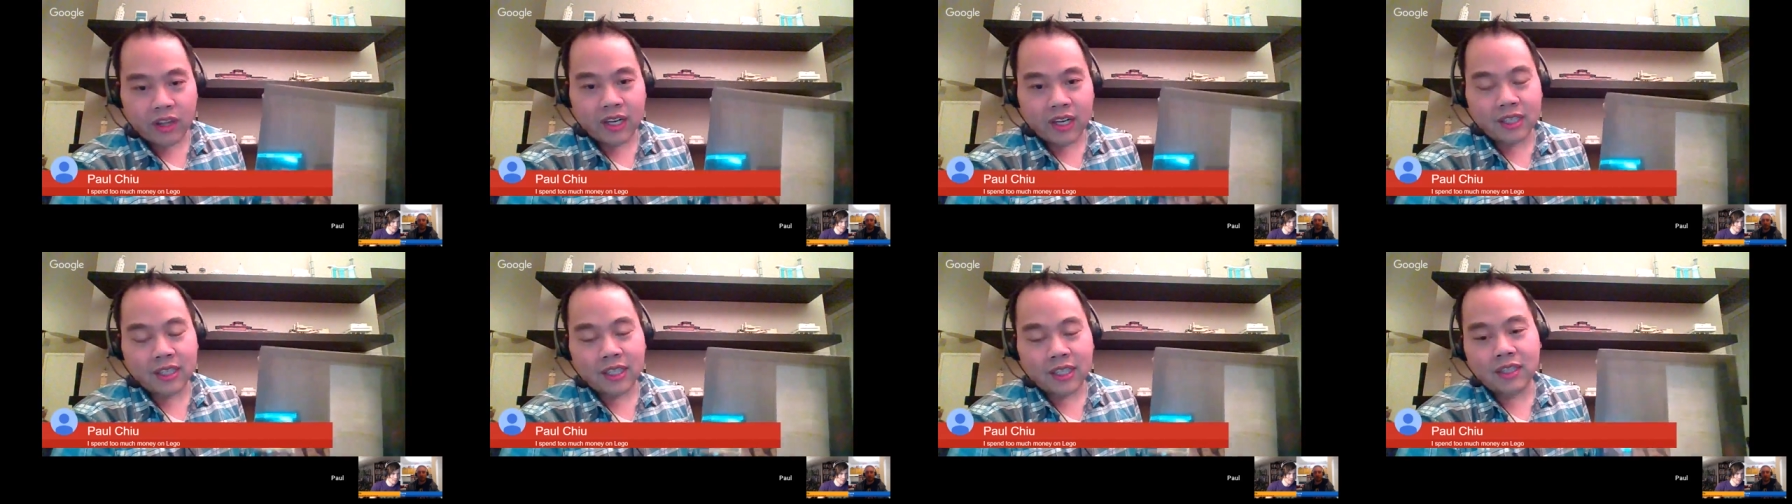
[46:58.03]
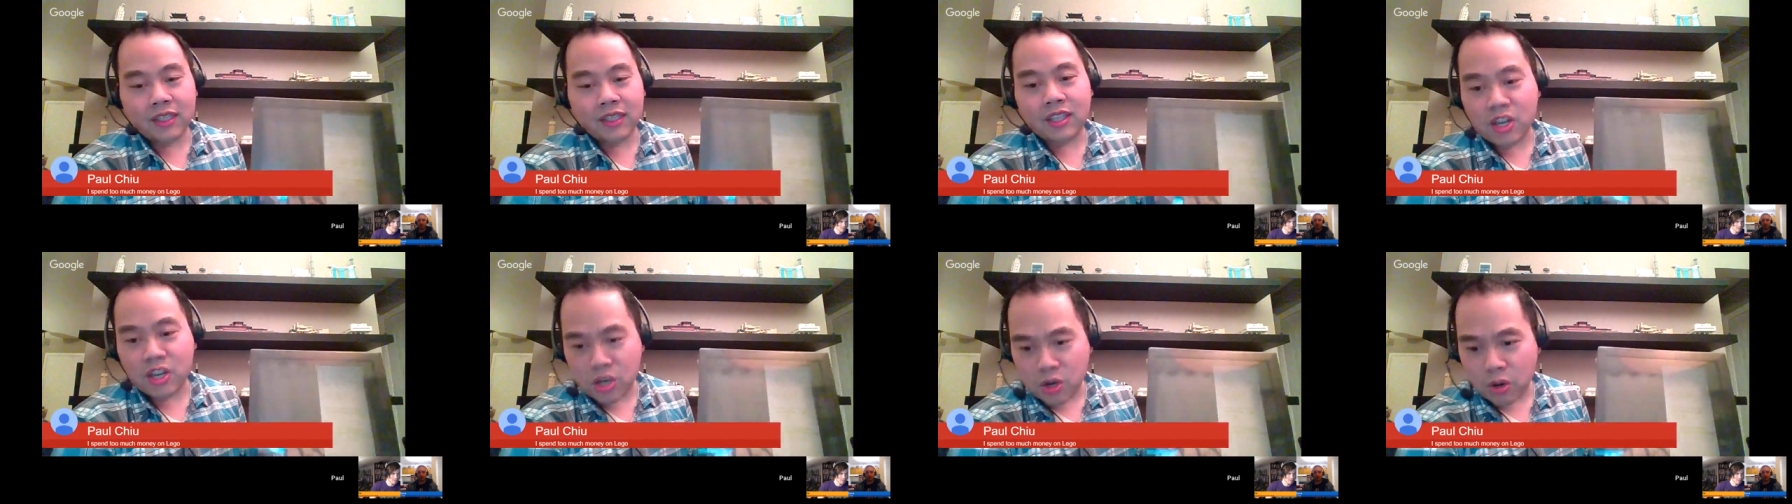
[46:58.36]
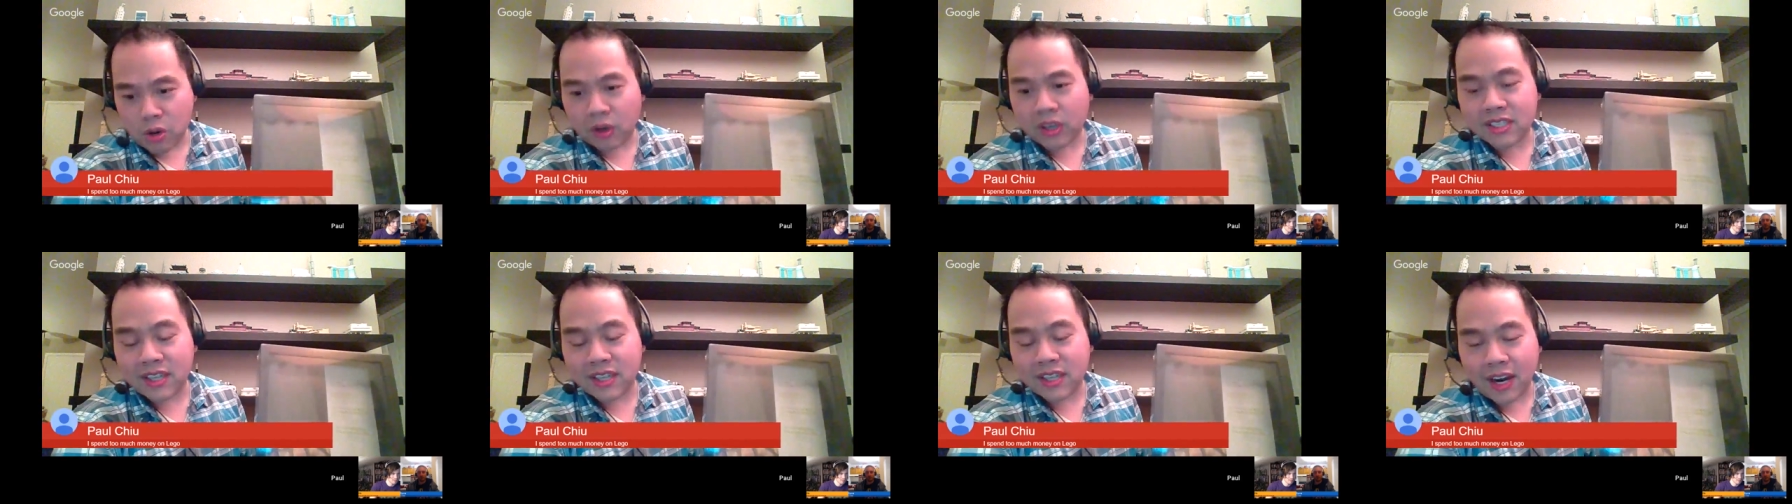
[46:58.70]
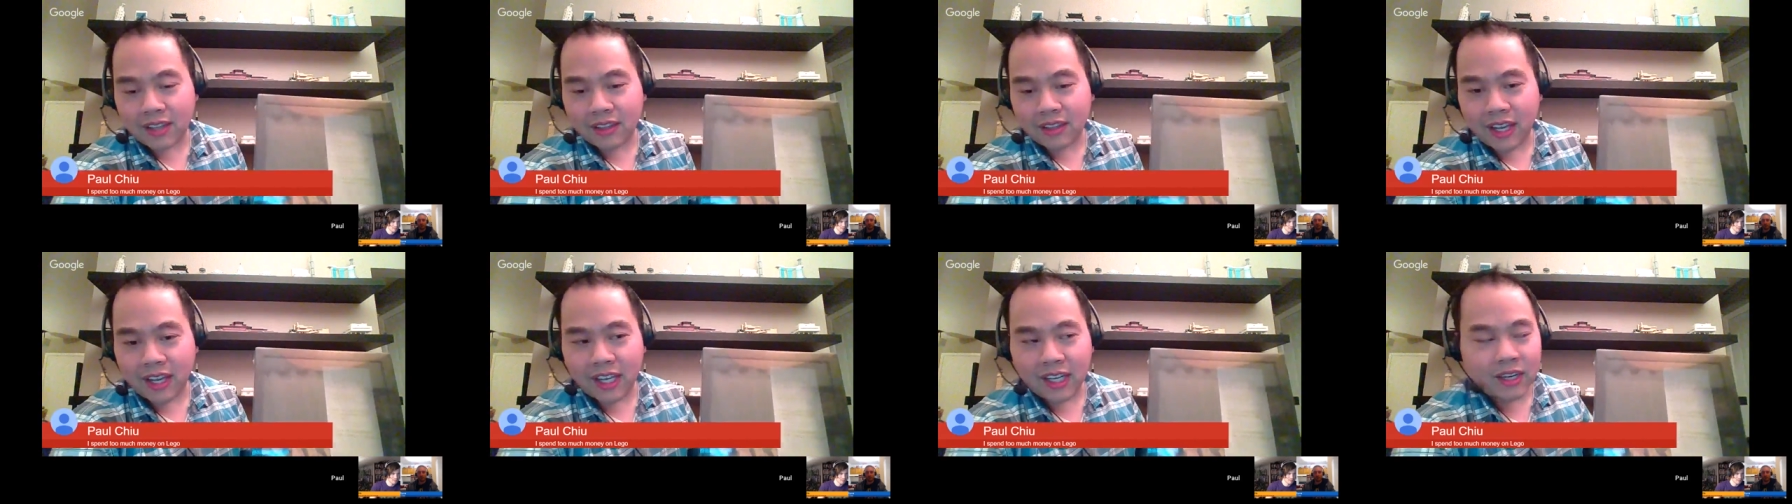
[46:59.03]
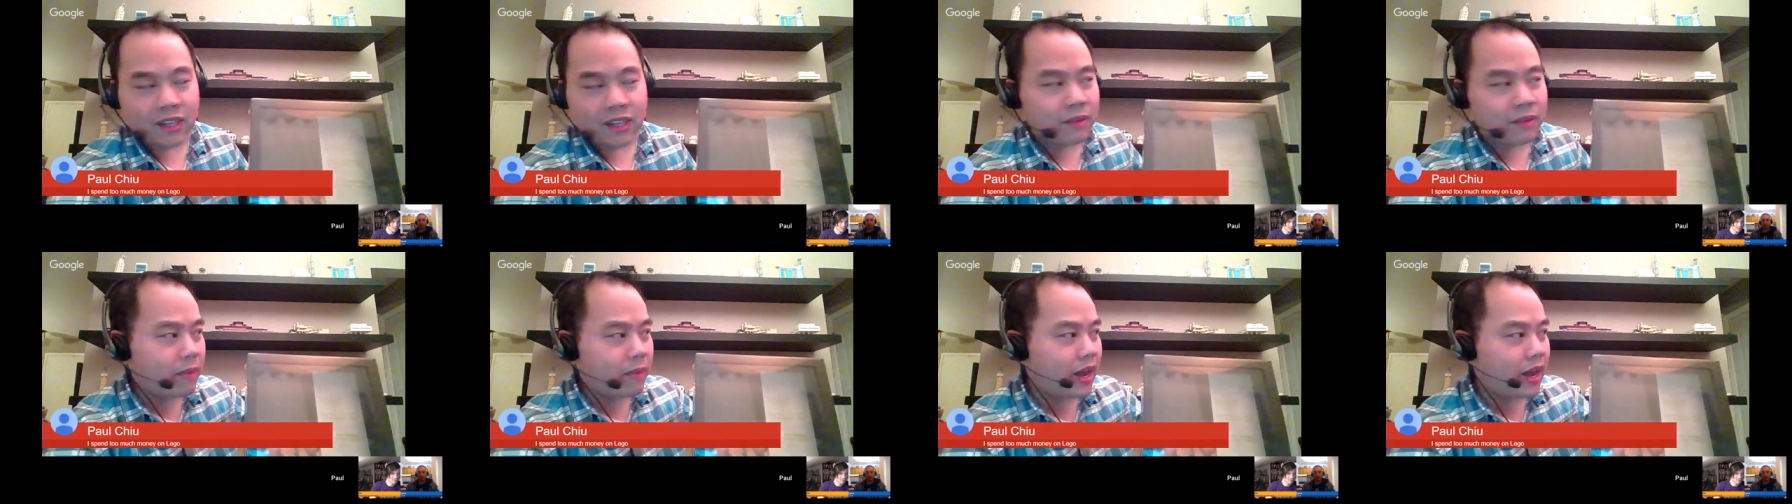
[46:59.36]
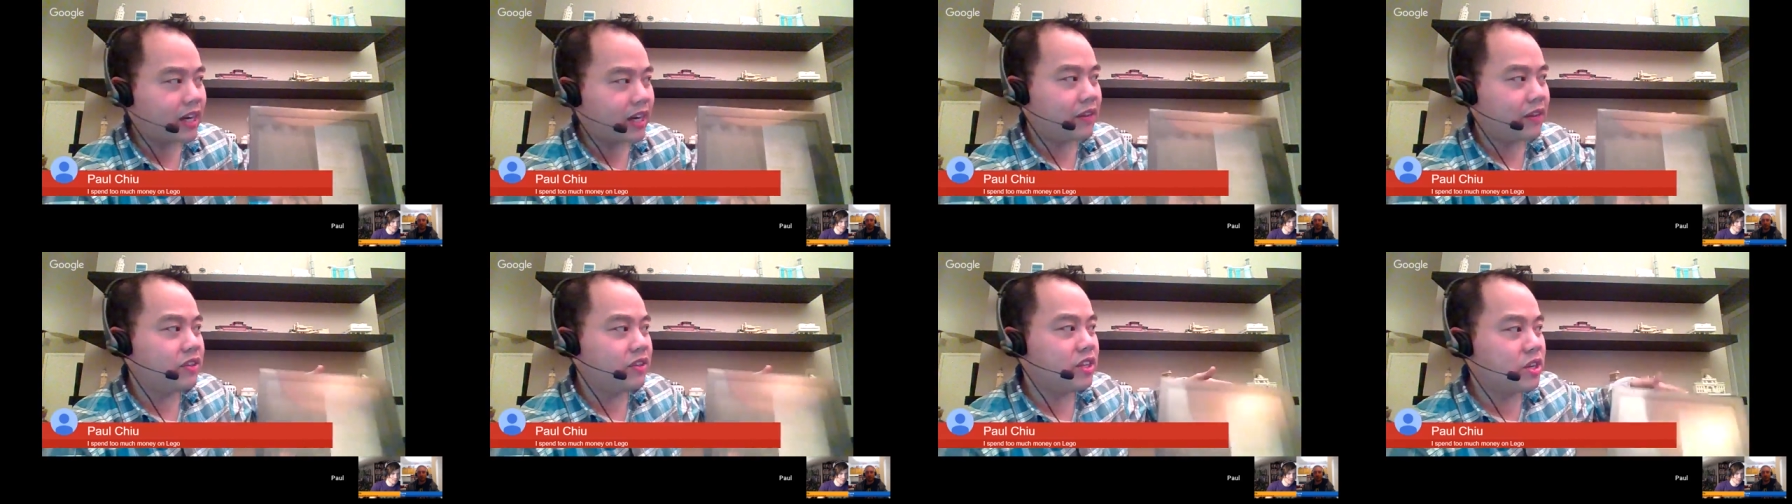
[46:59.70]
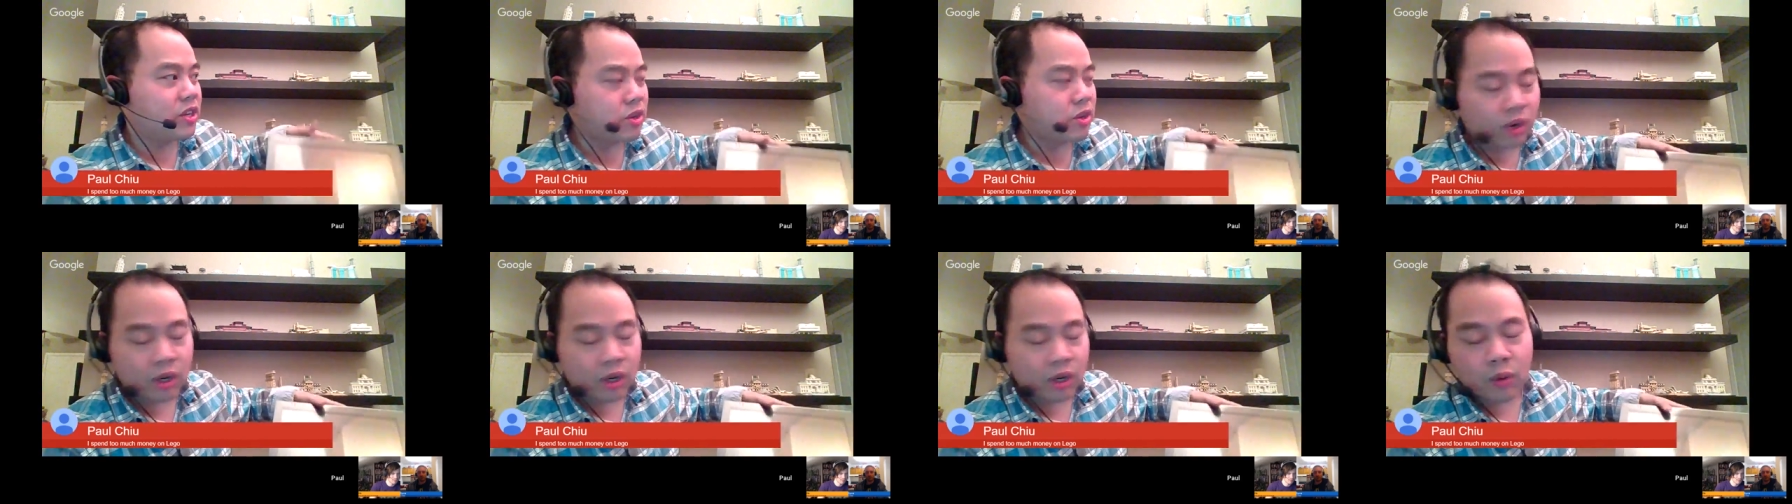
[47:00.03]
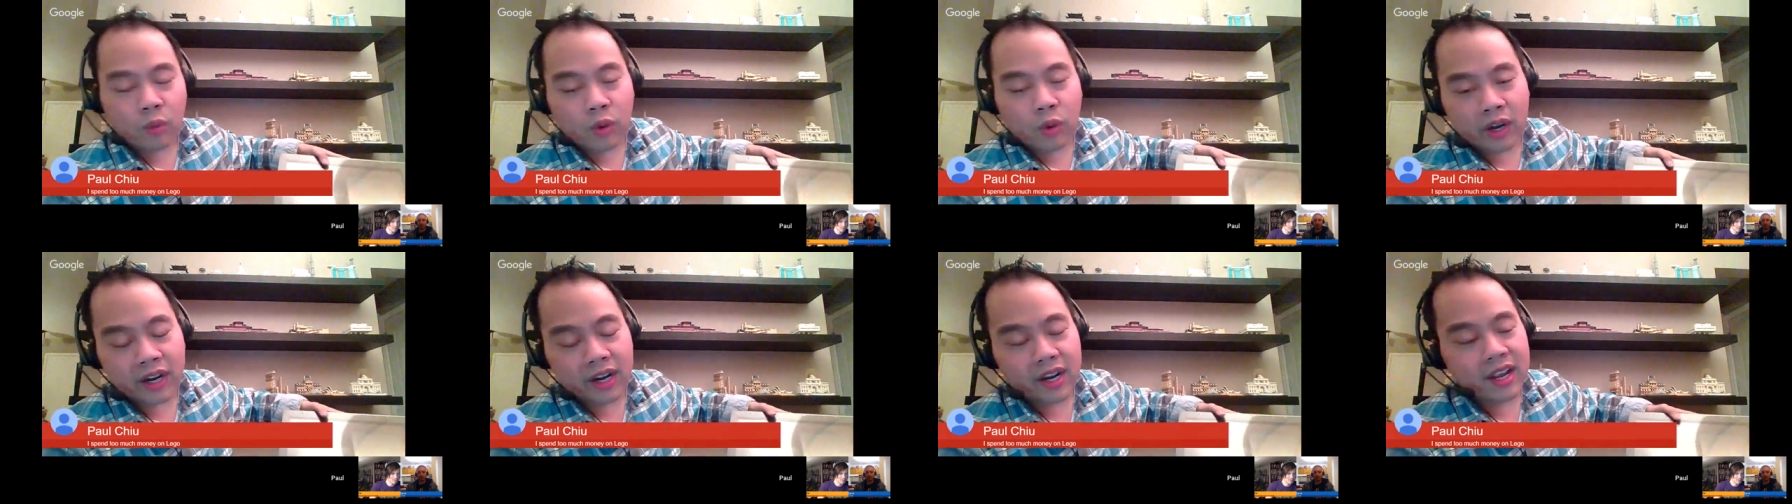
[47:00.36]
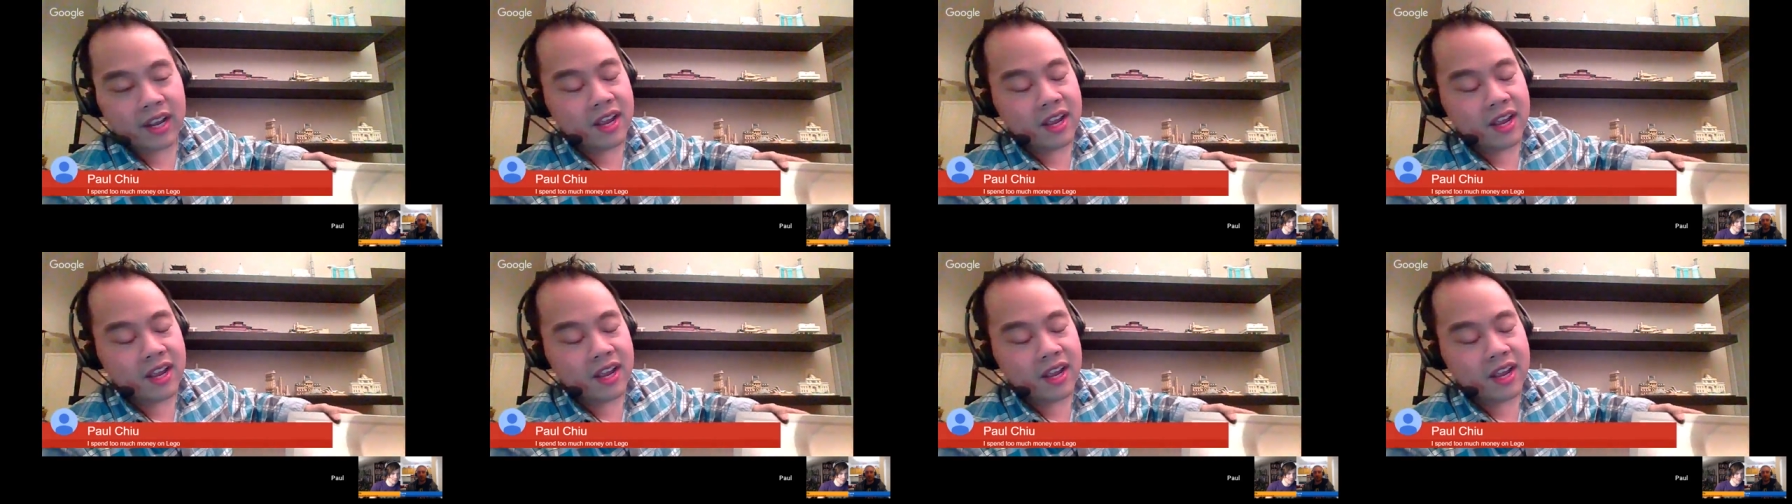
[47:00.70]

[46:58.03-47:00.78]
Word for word: and then the New York skyline in the back of the New York one.